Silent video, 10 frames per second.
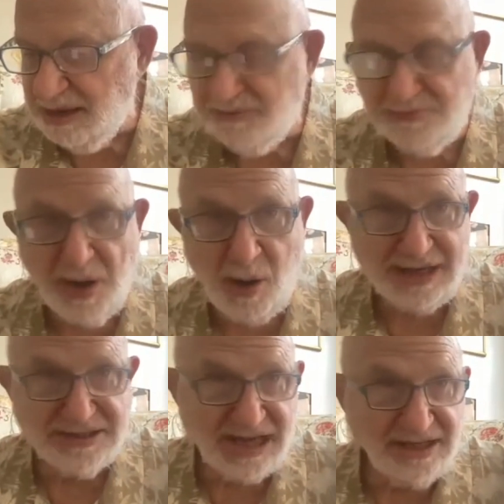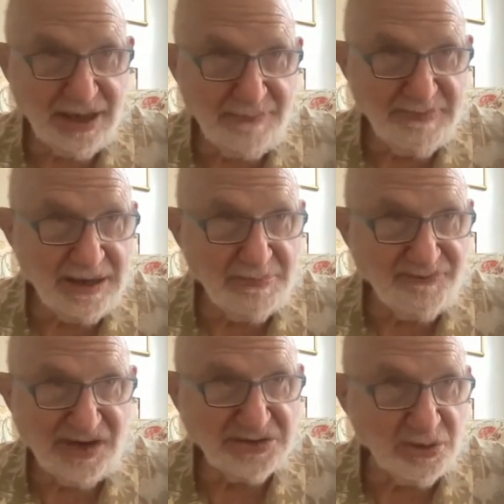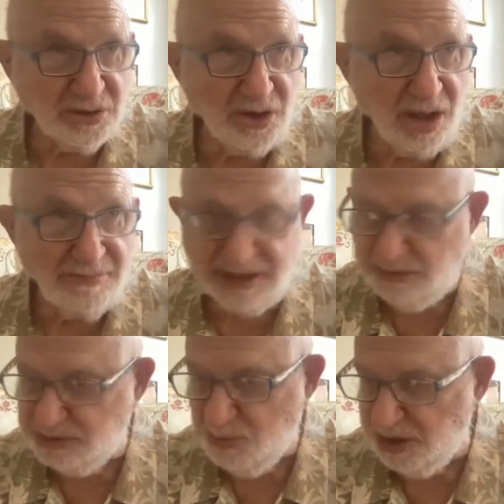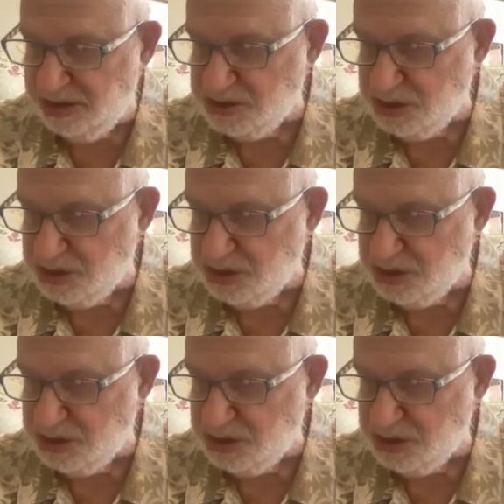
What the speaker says: Boaz ended up being a professor at Columbia. He was born in